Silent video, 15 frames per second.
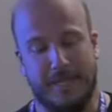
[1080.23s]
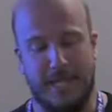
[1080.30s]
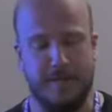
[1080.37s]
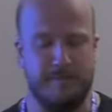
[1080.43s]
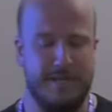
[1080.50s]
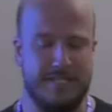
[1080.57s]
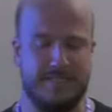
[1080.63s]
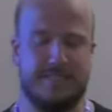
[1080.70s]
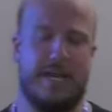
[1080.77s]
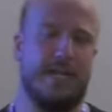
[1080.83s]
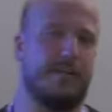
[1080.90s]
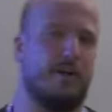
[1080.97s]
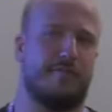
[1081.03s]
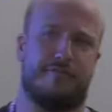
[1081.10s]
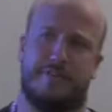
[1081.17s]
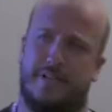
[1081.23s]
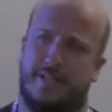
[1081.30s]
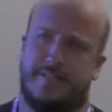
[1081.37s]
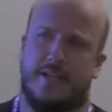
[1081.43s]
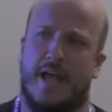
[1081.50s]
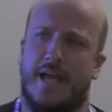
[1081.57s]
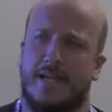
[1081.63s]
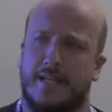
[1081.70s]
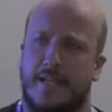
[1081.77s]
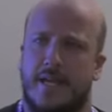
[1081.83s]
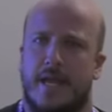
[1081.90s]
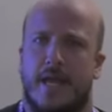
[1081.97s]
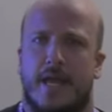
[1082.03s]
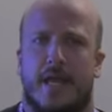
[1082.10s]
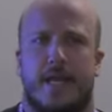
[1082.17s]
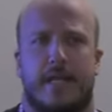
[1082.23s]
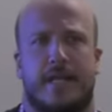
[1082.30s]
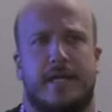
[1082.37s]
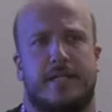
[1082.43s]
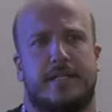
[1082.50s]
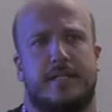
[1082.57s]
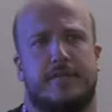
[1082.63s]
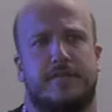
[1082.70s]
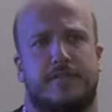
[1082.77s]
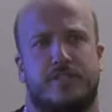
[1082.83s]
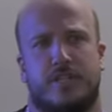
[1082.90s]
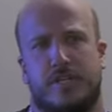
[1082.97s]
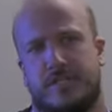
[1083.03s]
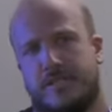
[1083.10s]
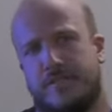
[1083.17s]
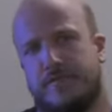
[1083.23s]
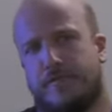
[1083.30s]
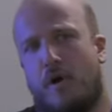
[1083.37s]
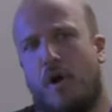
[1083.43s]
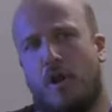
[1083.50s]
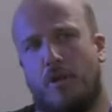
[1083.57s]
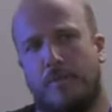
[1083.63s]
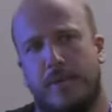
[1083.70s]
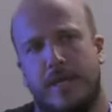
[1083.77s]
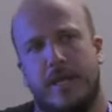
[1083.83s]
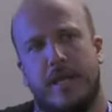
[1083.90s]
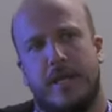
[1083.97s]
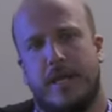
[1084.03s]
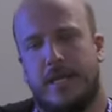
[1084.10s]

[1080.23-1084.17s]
can be a sign of an attack. And if just volume